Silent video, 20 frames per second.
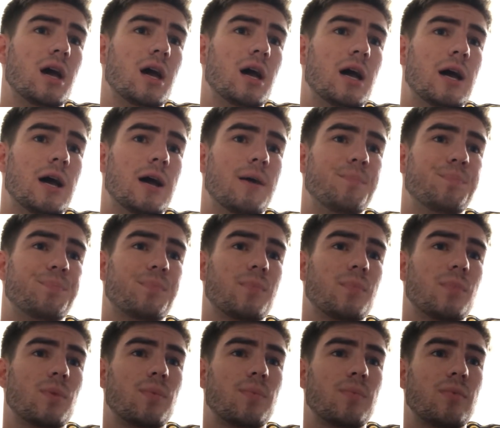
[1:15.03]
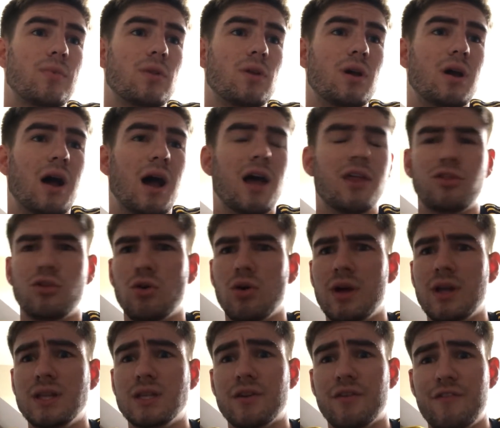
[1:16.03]
I thought
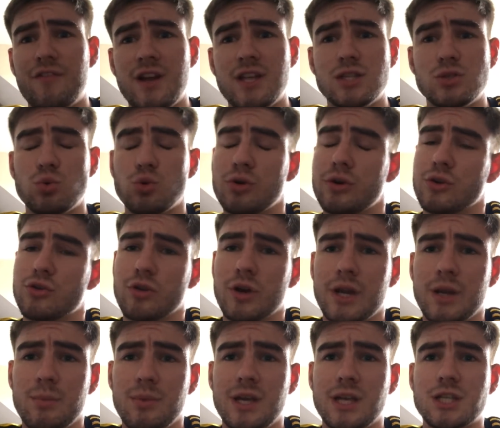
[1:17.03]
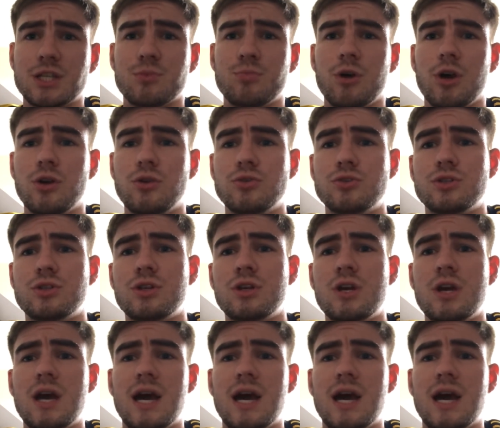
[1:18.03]
in defence we were incredibly exposed.